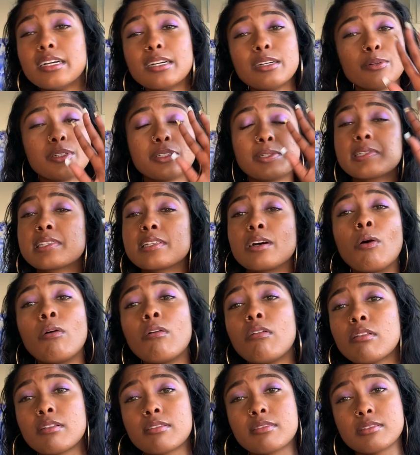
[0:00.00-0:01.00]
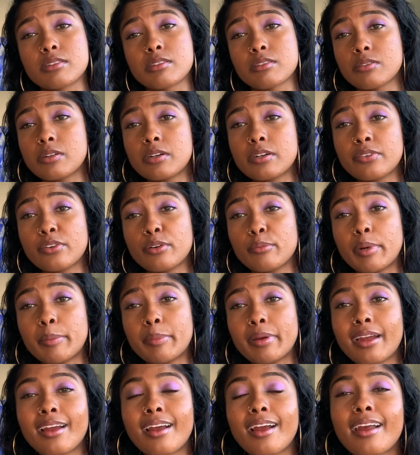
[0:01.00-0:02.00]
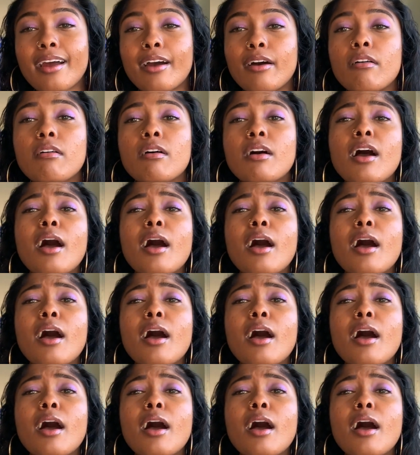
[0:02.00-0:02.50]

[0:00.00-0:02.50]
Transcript: which is a whole other story from my bank account.